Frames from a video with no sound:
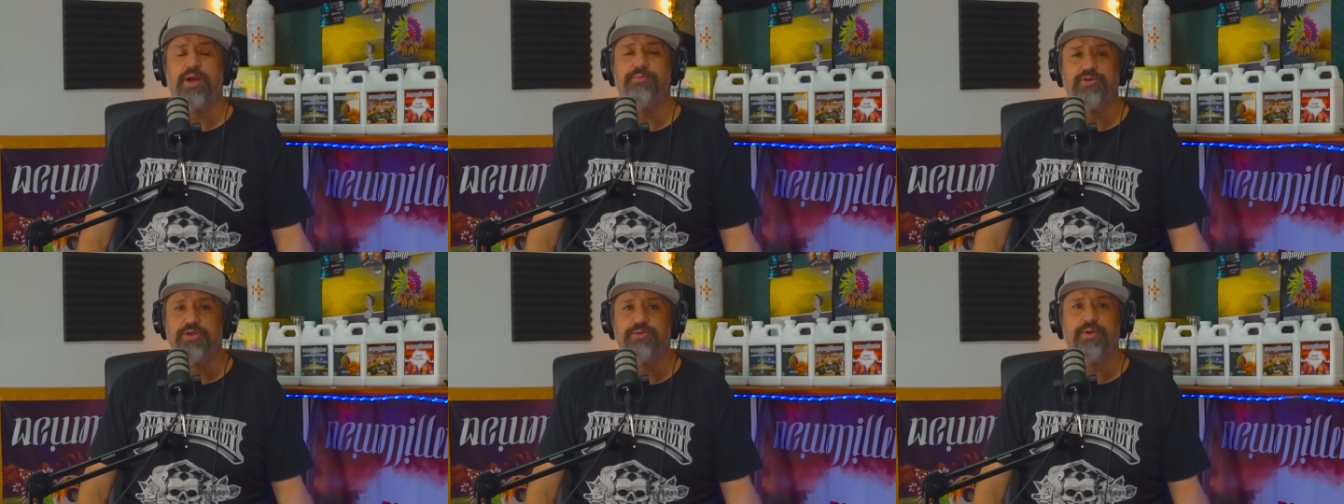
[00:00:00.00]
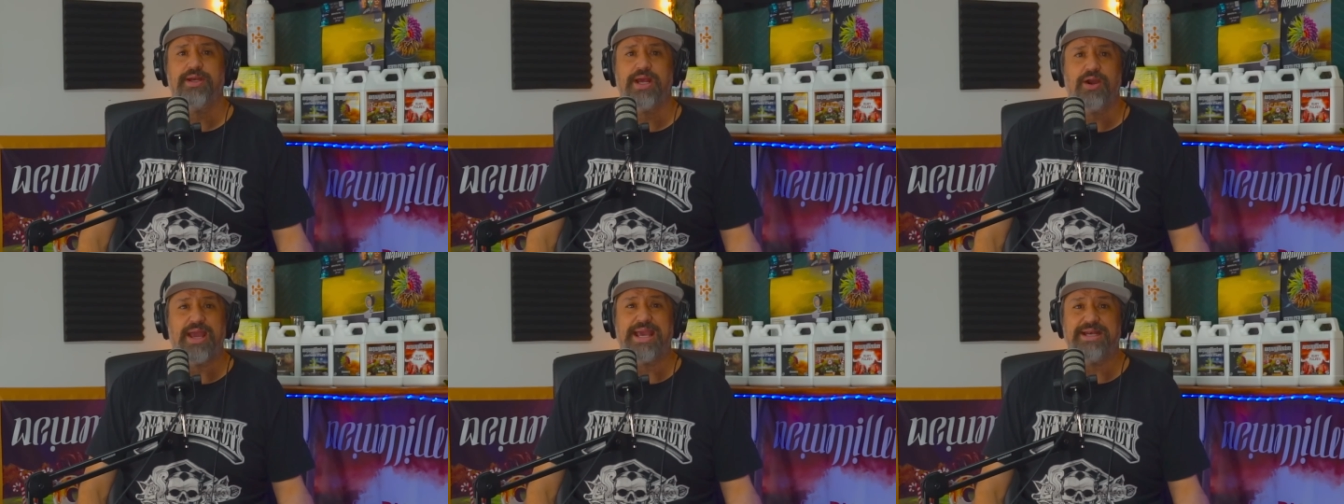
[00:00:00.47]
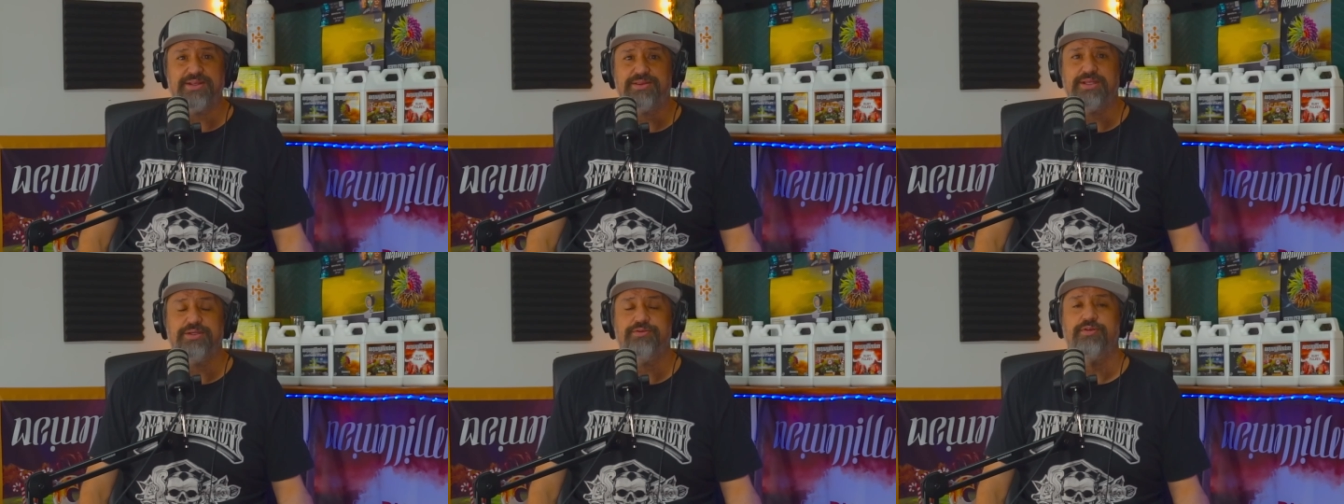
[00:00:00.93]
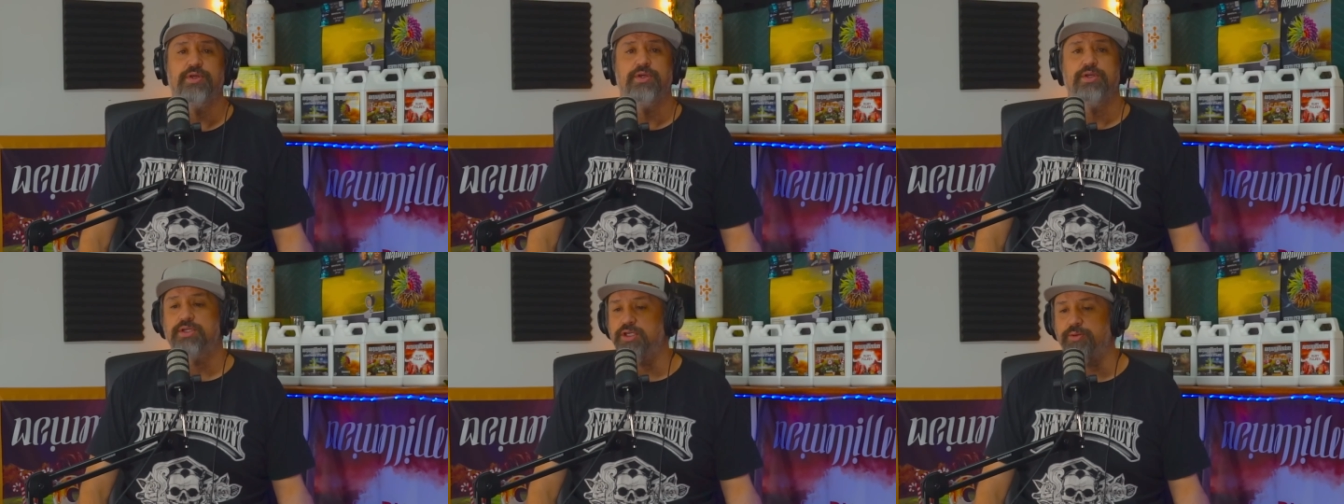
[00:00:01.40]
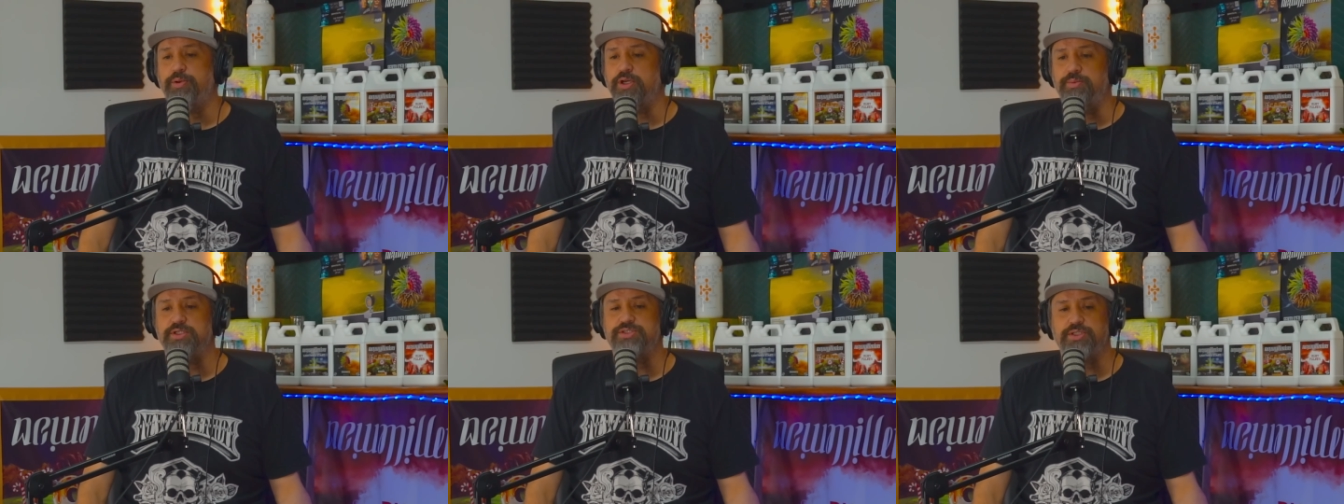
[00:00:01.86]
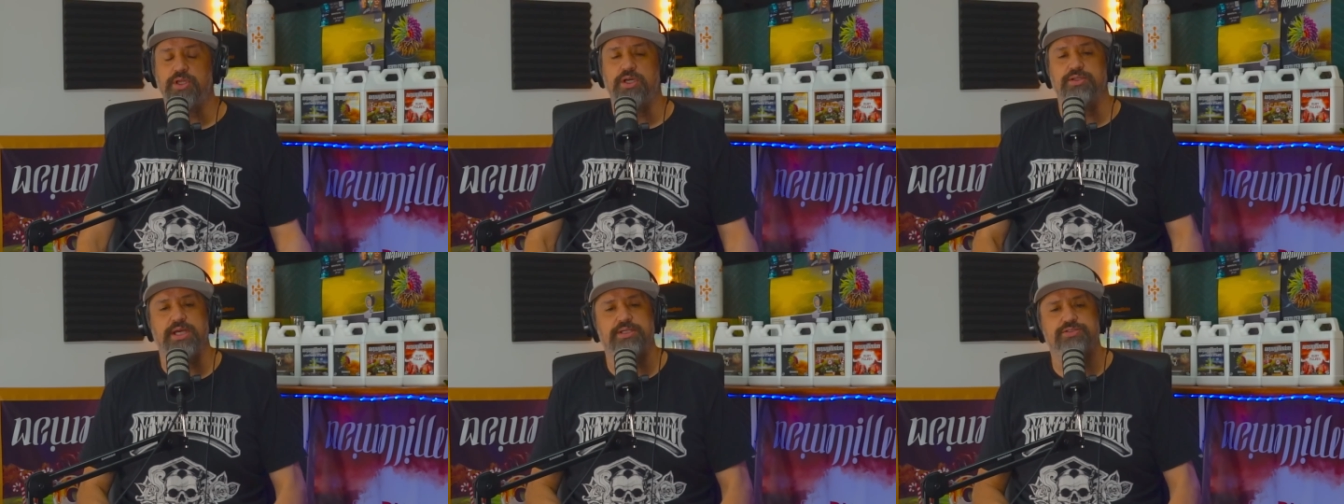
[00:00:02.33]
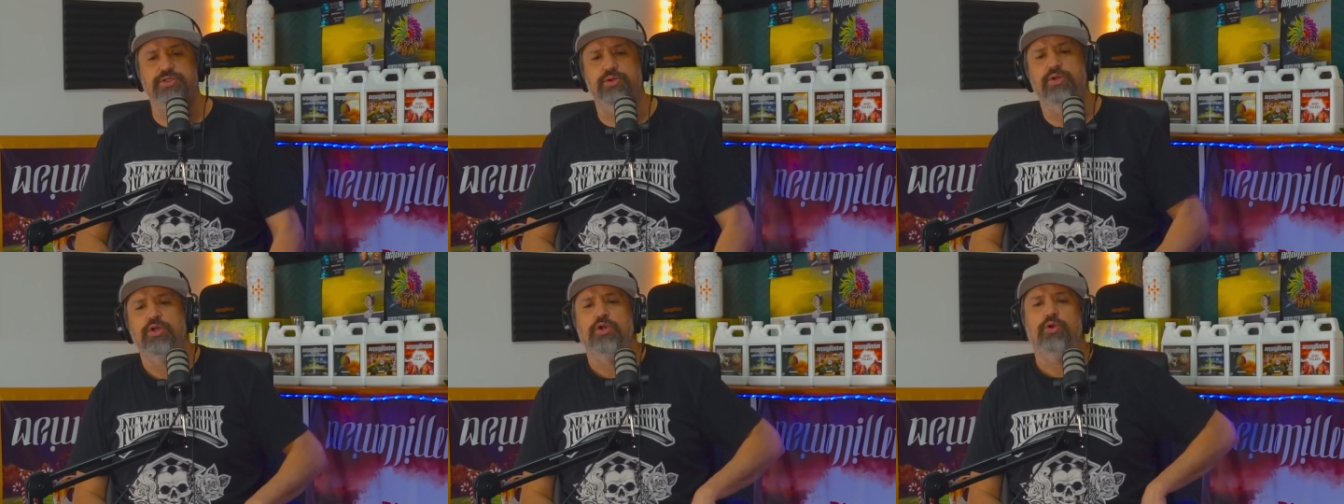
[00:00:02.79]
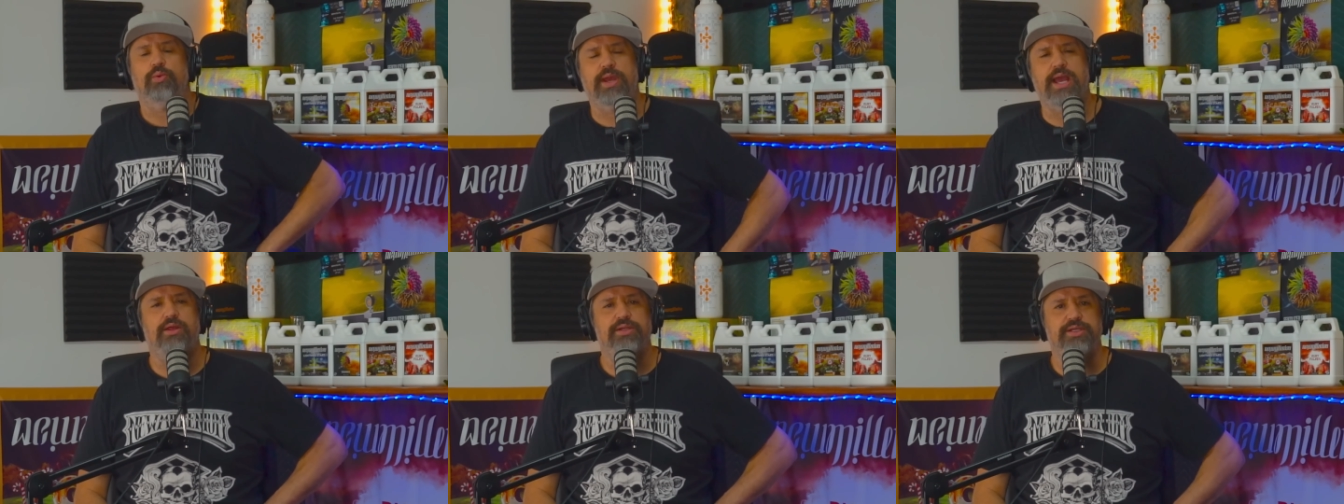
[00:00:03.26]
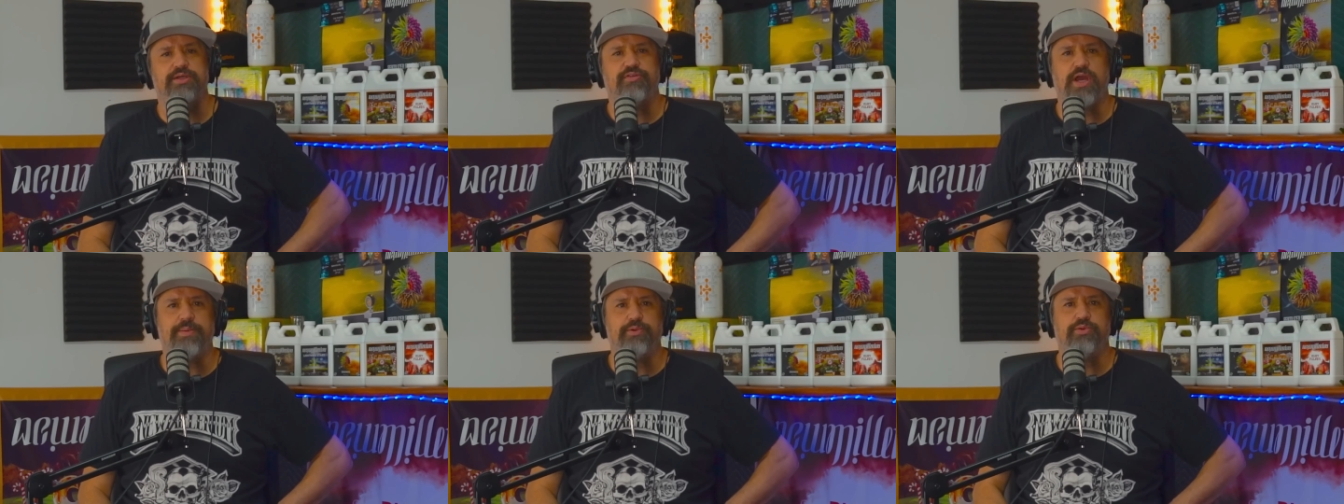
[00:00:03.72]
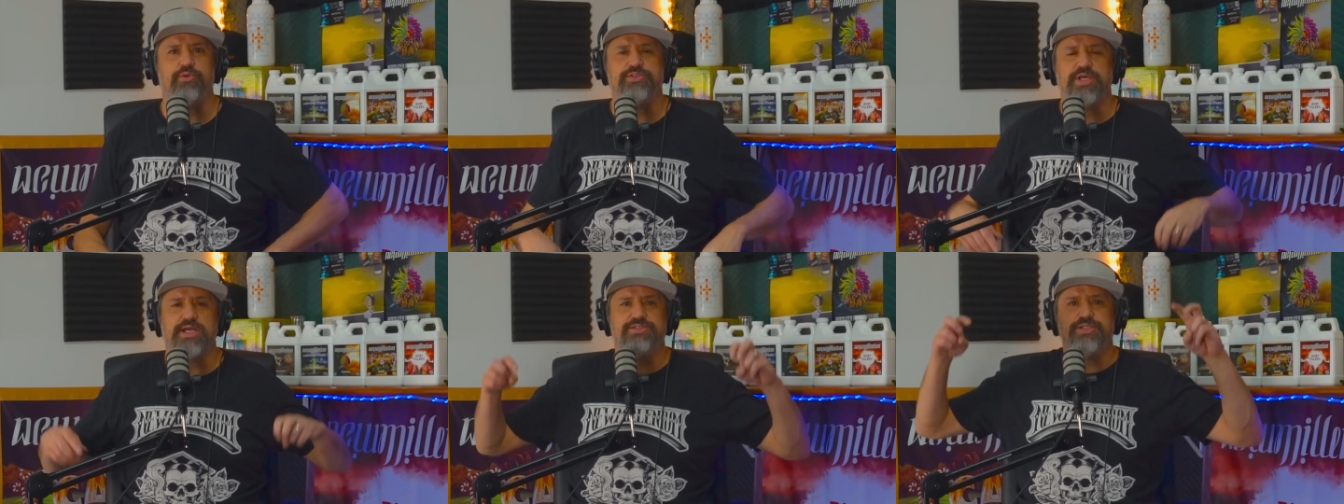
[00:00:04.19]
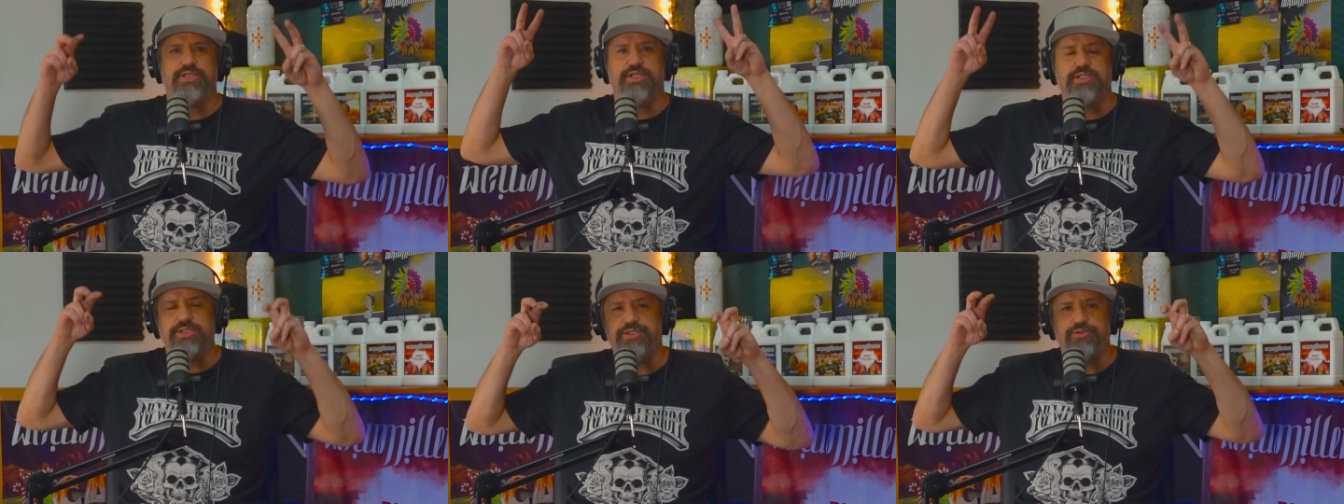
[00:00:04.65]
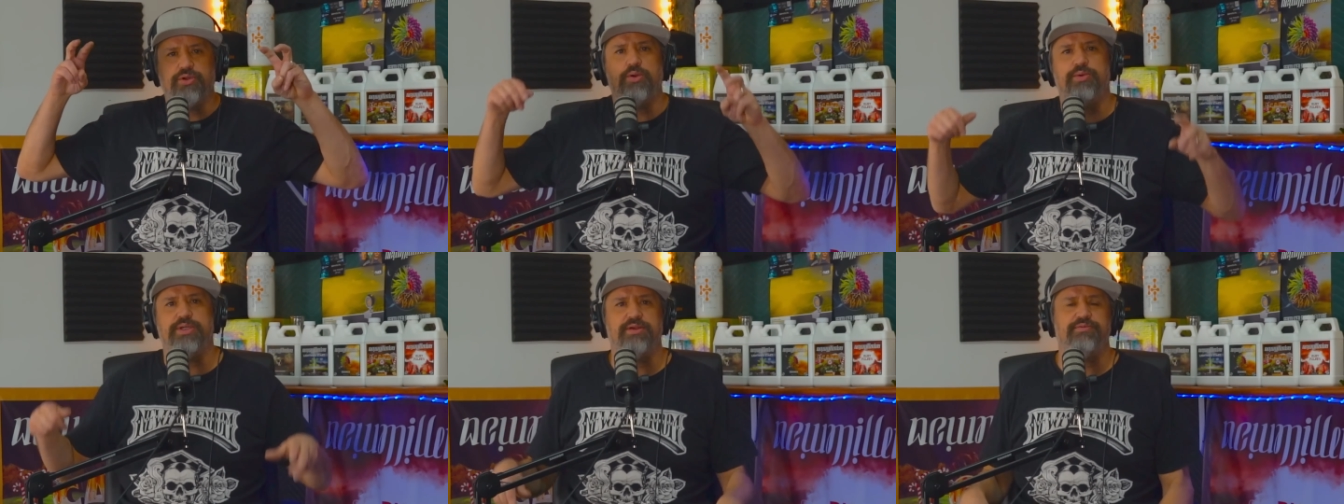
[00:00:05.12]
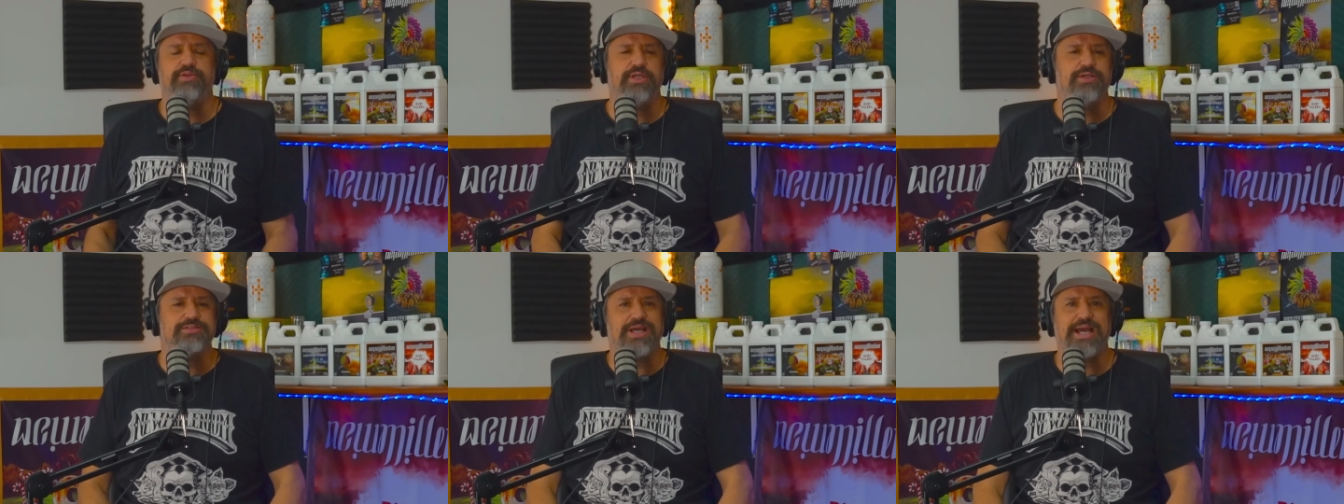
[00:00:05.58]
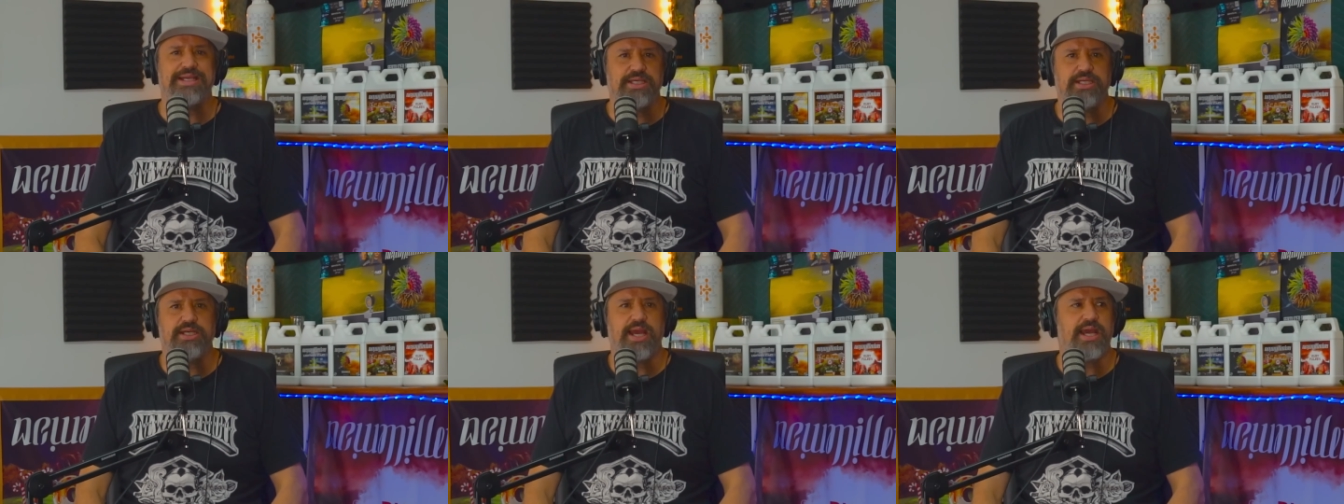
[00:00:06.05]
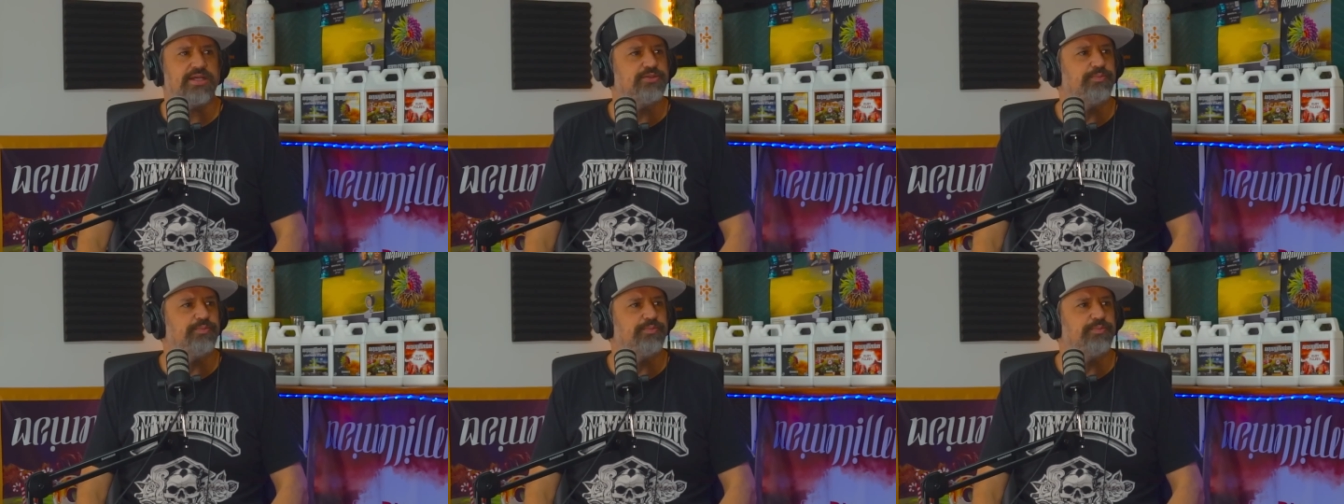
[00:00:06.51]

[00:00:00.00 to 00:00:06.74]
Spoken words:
I'm telling you right now, anything's going to pretty much clog that. So reality is hypochlorous acid and clean growing and everything else, I get it has a